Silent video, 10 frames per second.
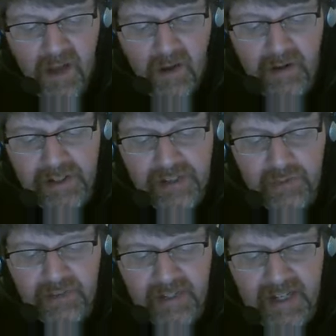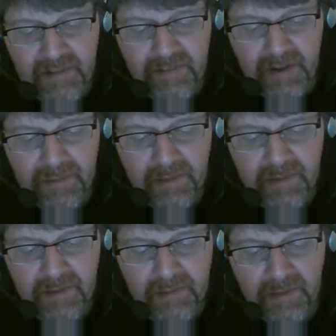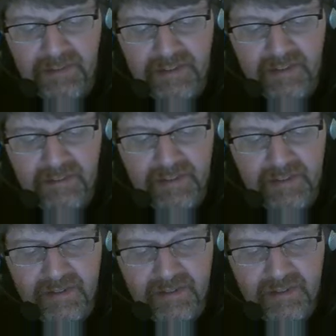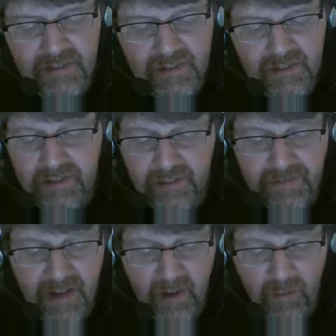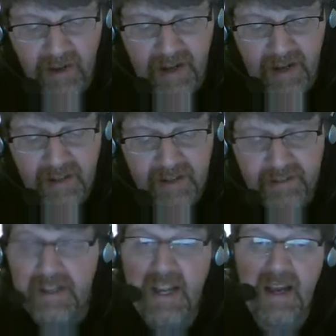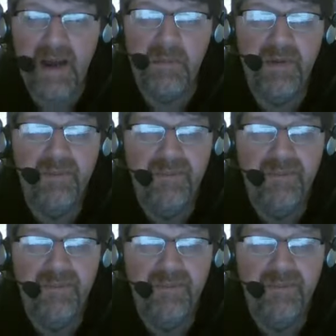When you just want to give up, but for some reason, you still find a way to get up.